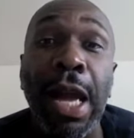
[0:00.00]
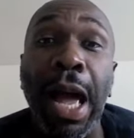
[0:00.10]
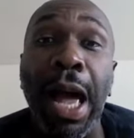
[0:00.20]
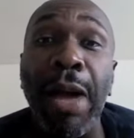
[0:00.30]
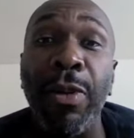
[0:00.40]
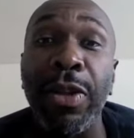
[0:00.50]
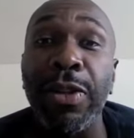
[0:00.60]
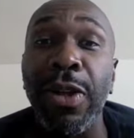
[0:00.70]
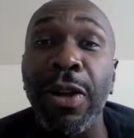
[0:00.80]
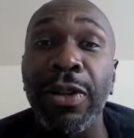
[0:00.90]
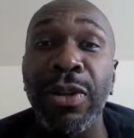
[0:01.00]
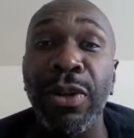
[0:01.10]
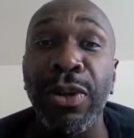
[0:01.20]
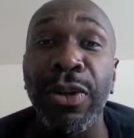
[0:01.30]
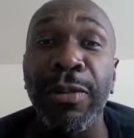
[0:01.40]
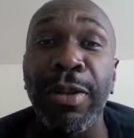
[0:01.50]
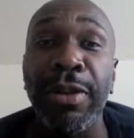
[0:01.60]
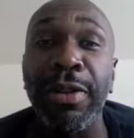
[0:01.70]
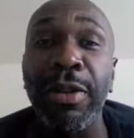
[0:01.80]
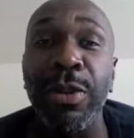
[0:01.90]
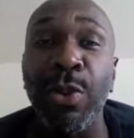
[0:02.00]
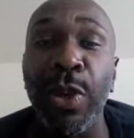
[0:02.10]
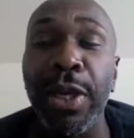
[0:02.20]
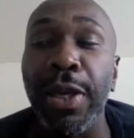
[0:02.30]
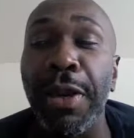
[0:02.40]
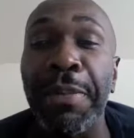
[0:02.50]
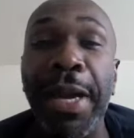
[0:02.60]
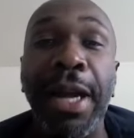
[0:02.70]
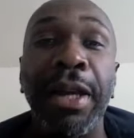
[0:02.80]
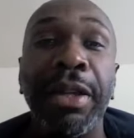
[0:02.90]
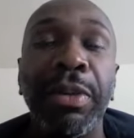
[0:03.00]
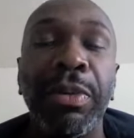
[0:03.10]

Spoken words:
I want to talk to you a little bit this week about